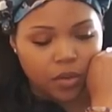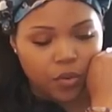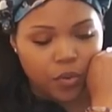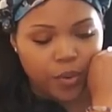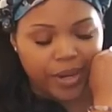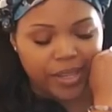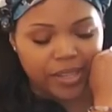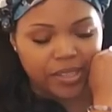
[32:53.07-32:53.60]

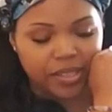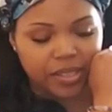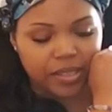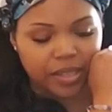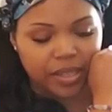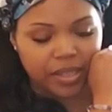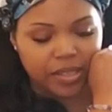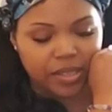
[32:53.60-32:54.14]
Or
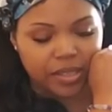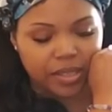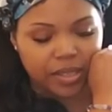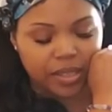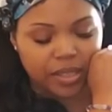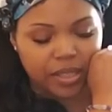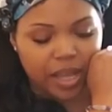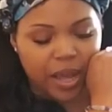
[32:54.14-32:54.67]
it's, it's,
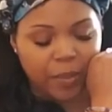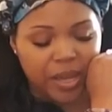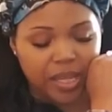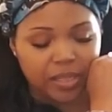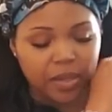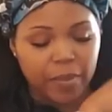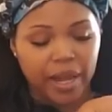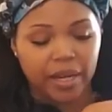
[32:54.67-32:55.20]
I
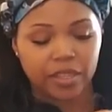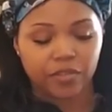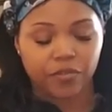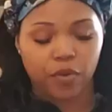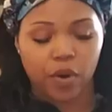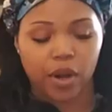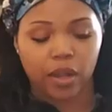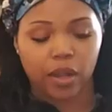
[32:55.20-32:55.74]
mean, somebody's
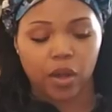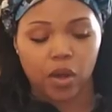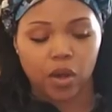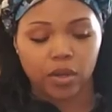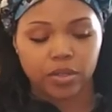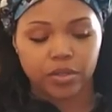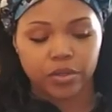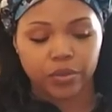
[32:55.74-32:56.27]
far
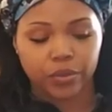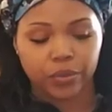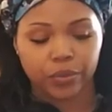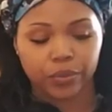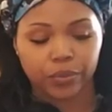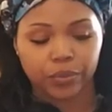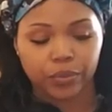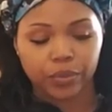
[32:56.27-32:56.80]
along too.
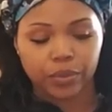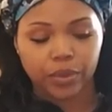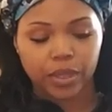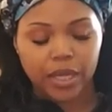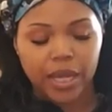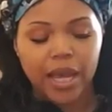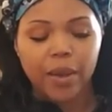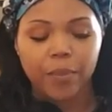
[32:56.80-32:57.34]

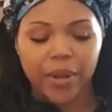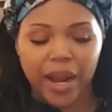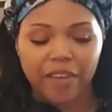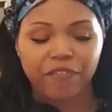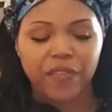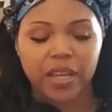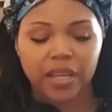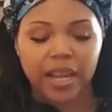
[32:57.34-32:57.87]
But I
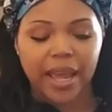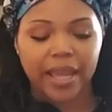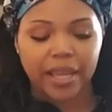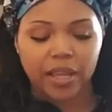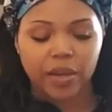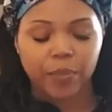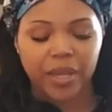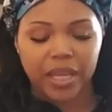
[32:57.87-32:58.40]
feel
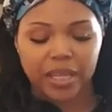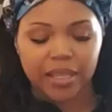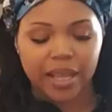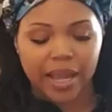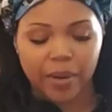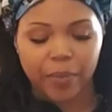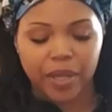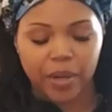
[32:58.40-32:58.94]
like, I mean,
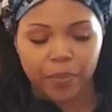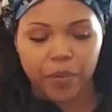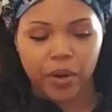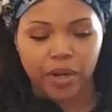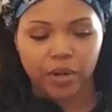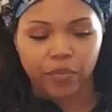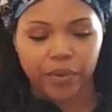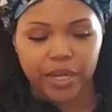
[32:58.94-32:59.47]
that'll be the
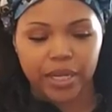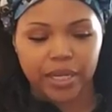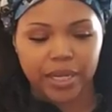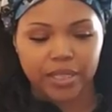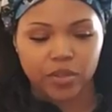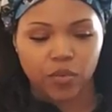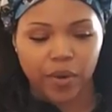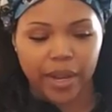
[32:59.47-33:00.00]
part of the reading
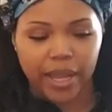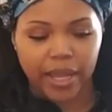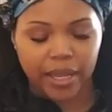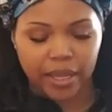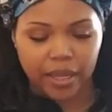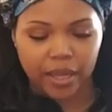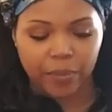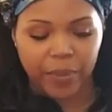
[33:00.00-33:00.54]
that's
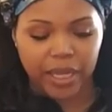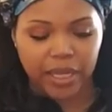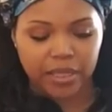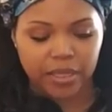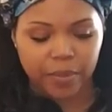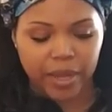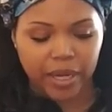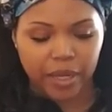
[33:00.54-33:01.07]
great. I mean,
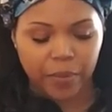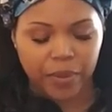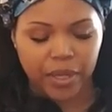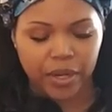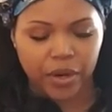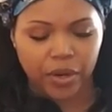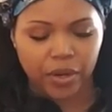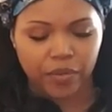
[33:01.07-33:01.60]
somebody could be
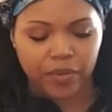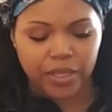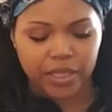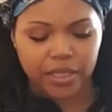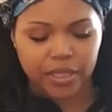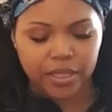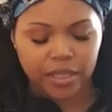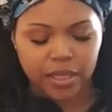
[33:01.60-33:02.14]

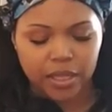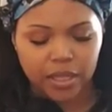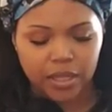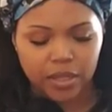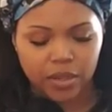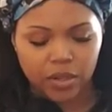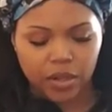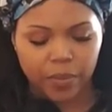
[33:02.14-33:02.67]
nervous
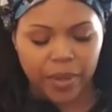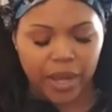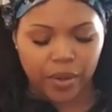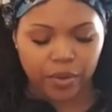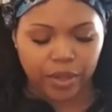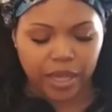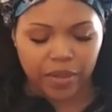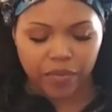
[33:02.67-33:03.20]

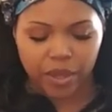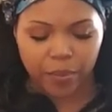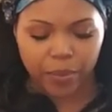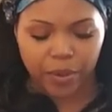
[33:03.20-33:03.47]
about giving